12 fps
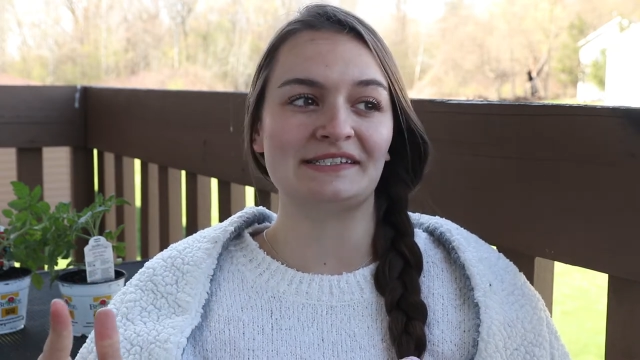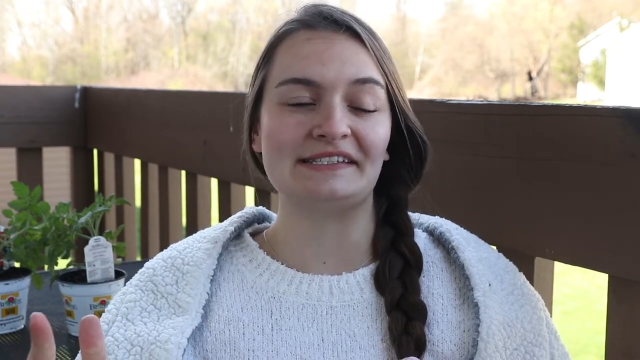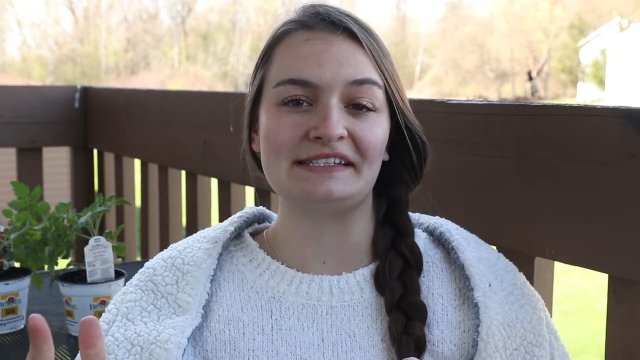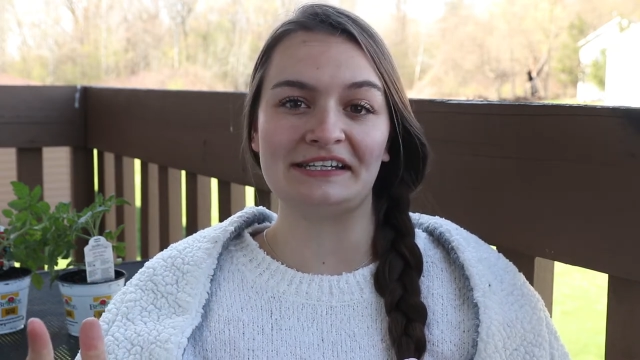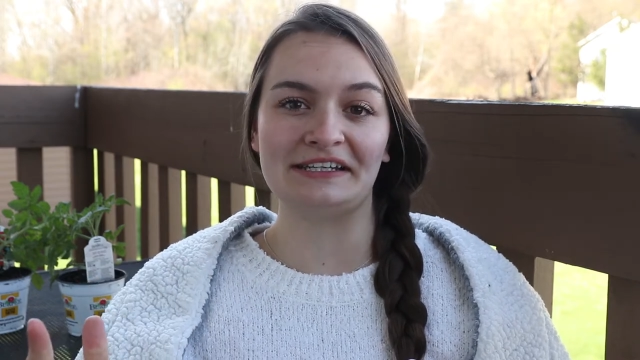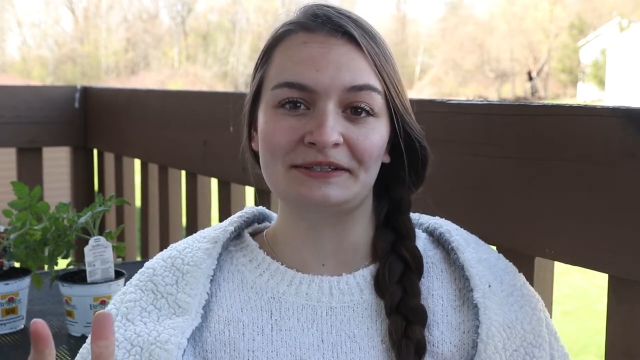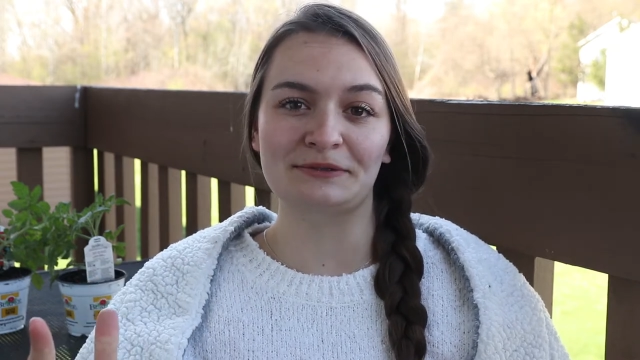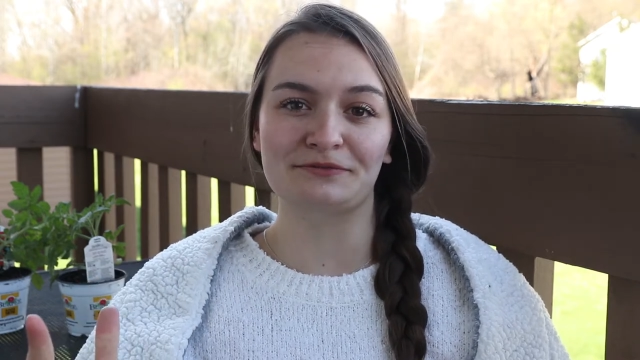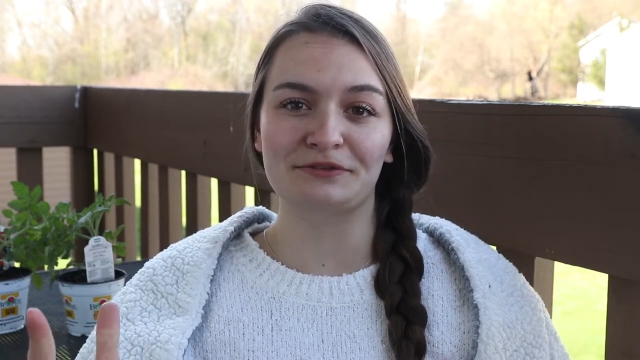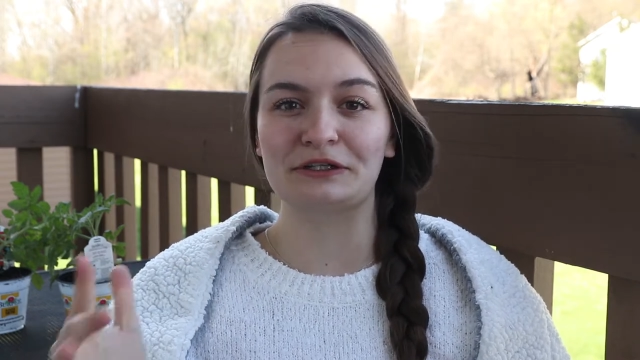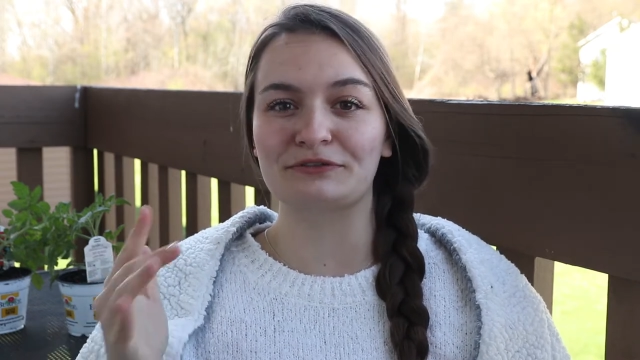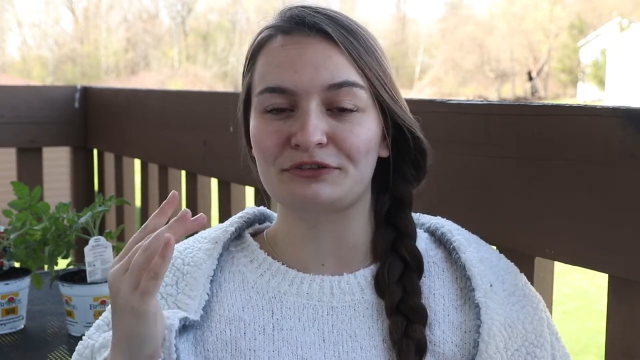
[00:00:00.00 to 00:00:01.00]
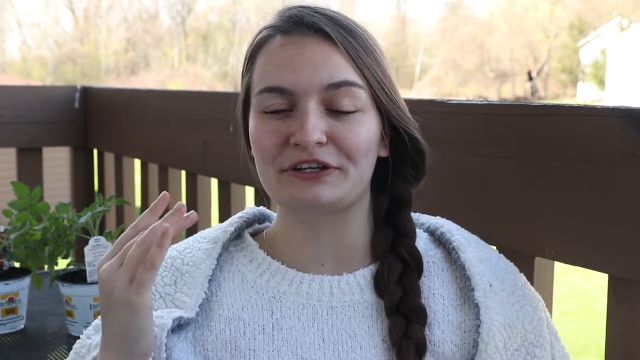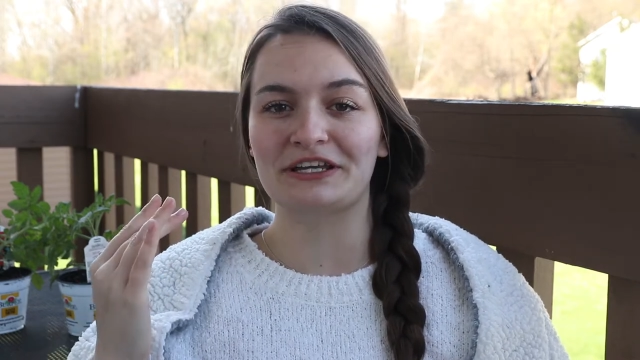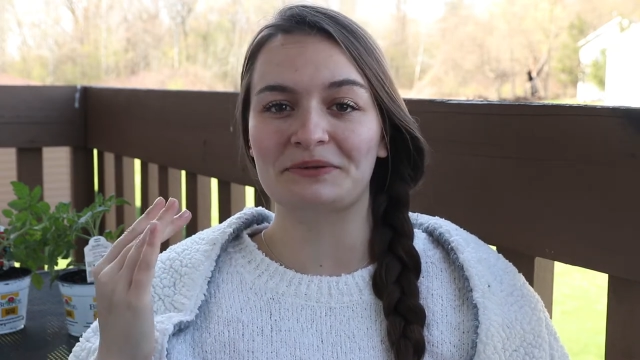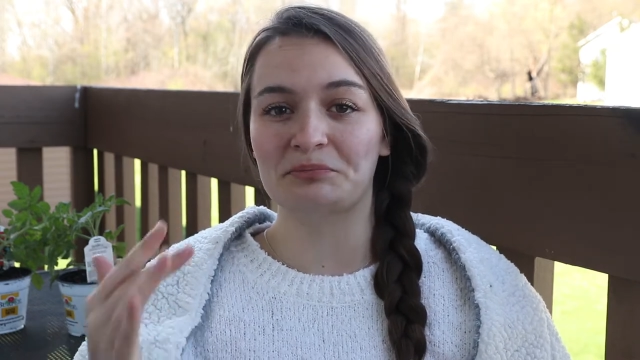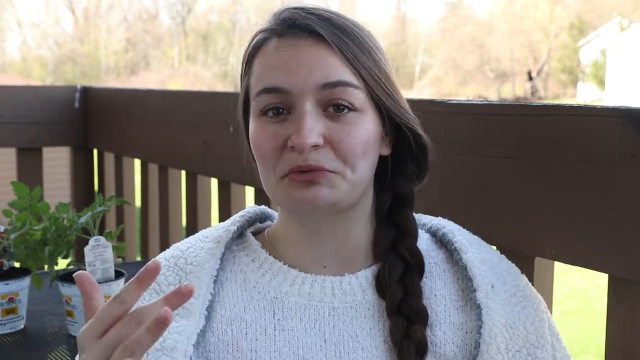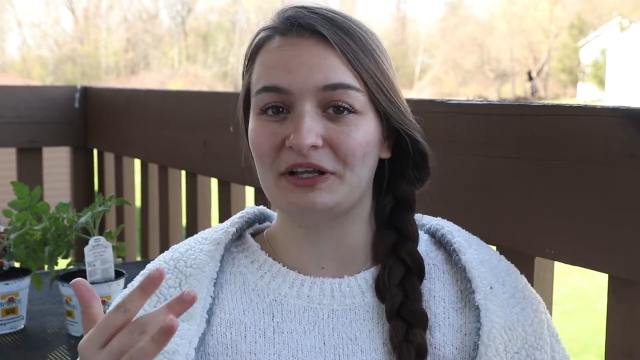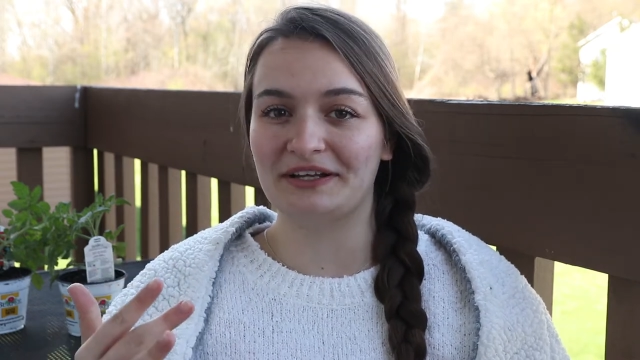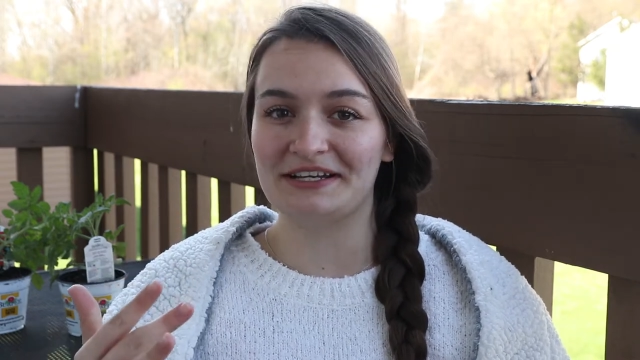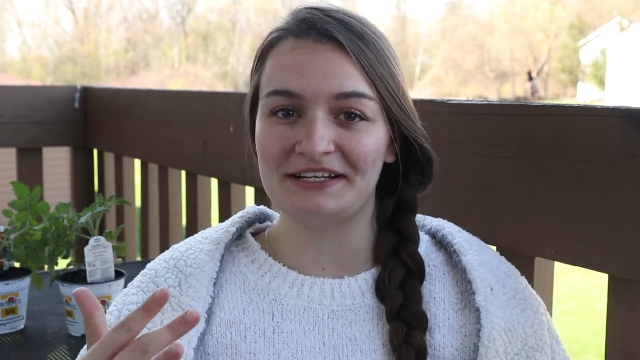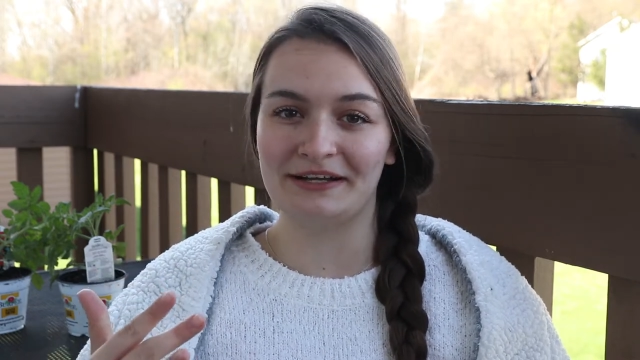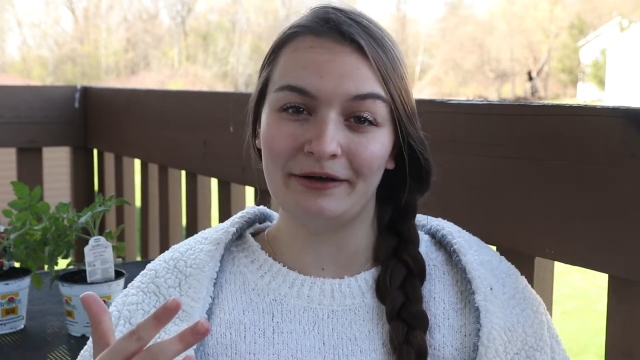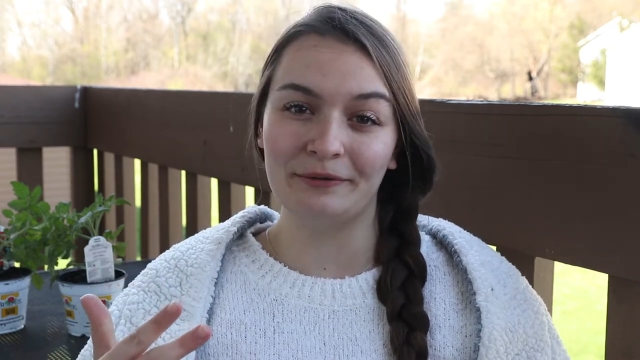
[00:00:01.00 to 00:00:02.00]
scene for a freaking
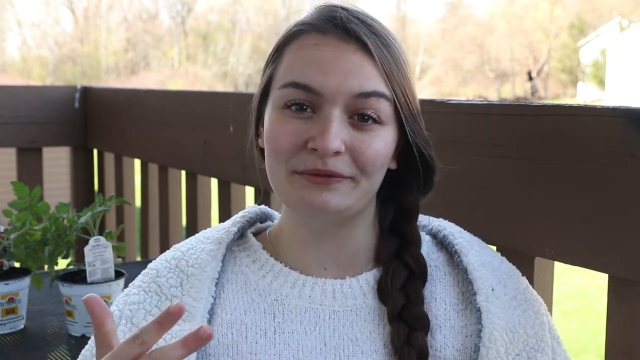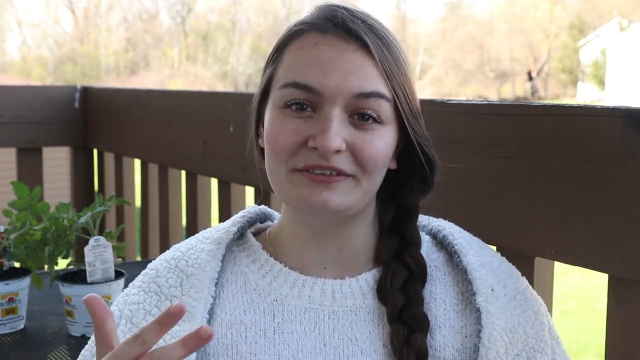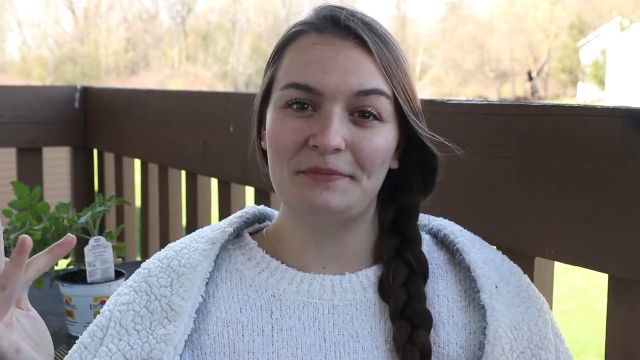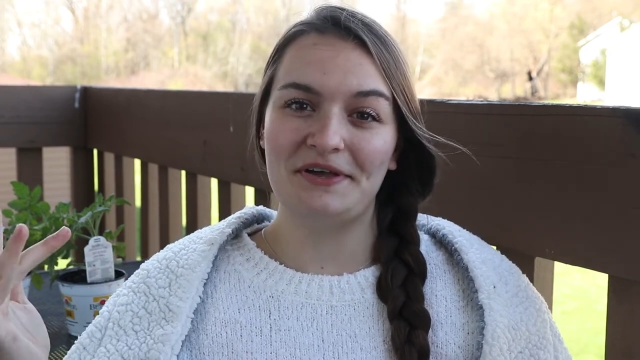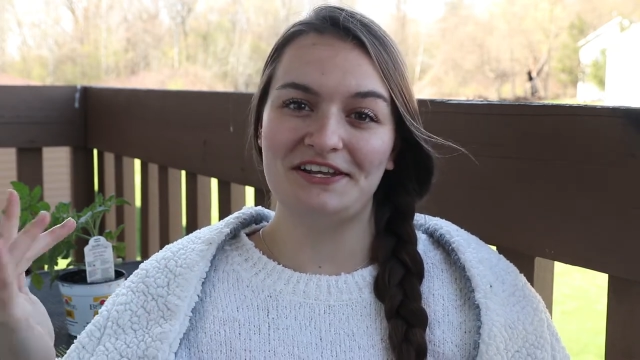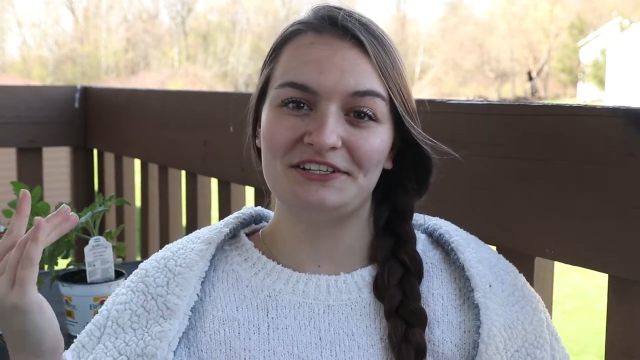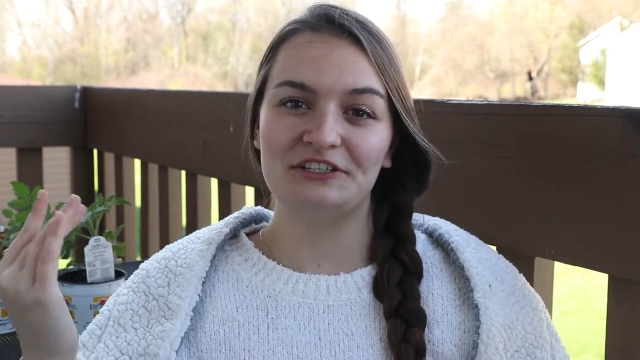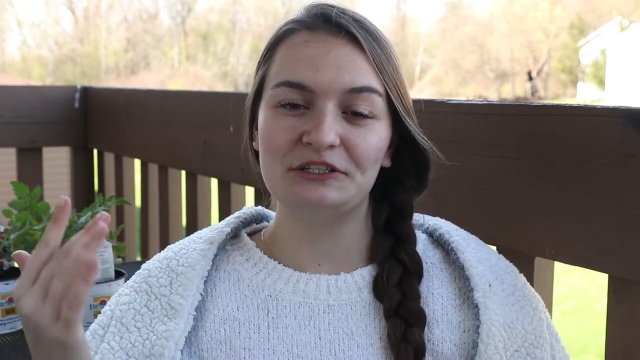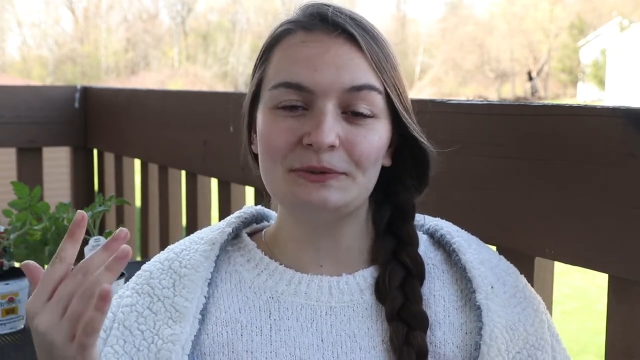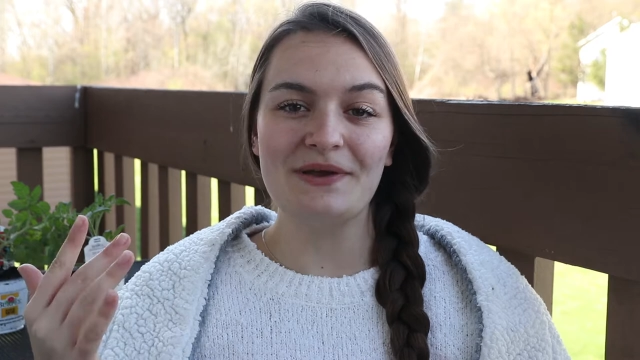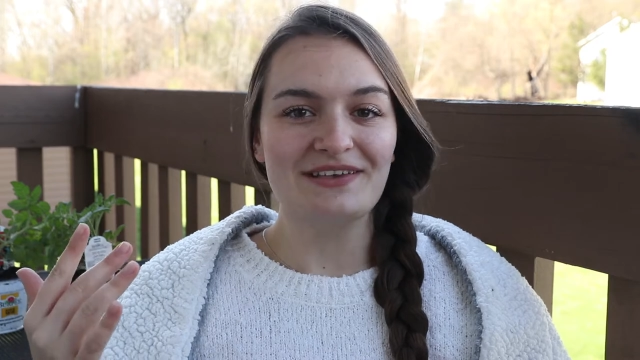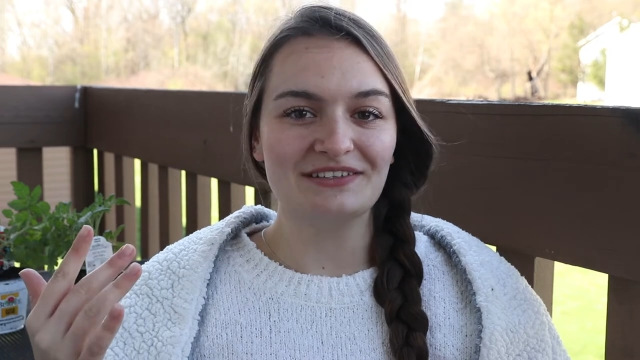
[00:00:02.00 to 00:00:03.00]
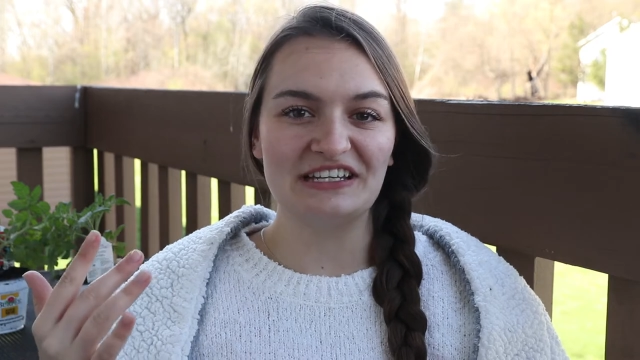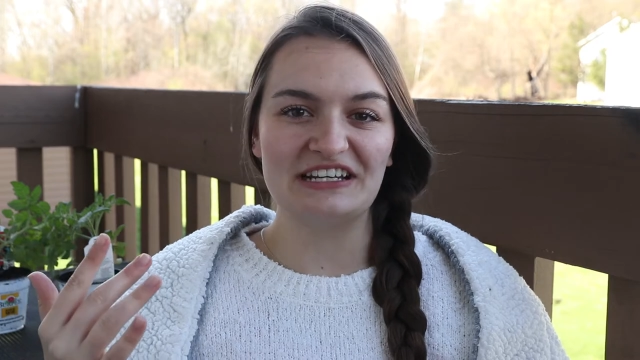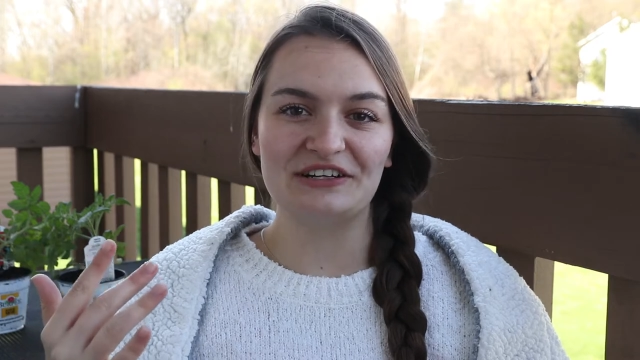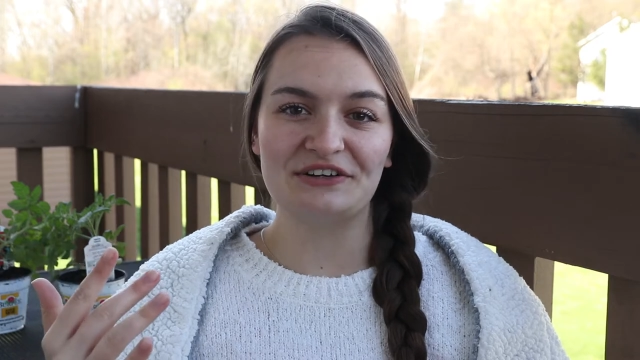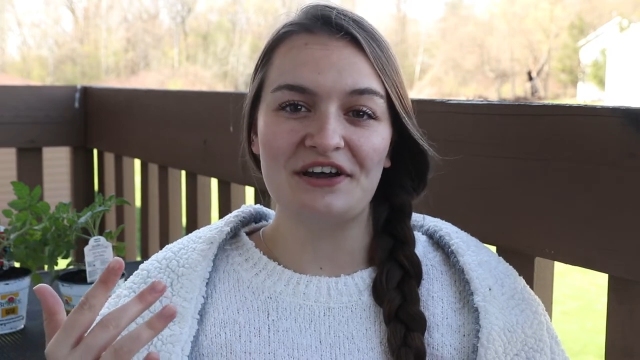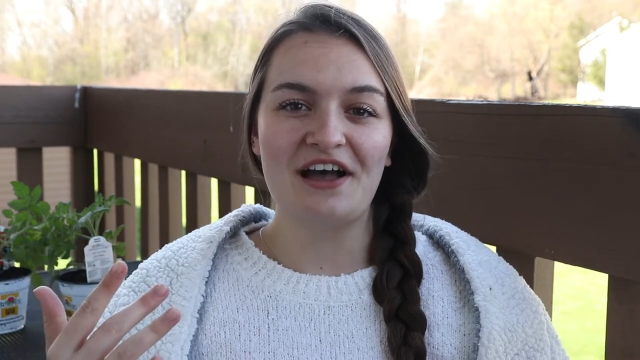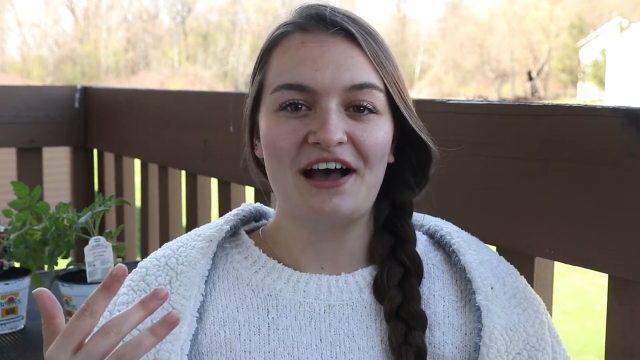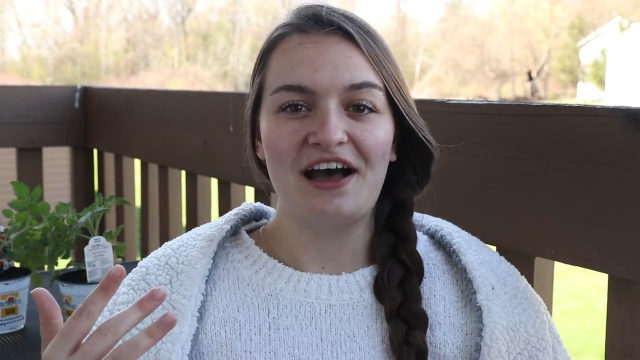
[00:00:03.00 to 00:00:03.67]
bloody nose, but 2 weeks later,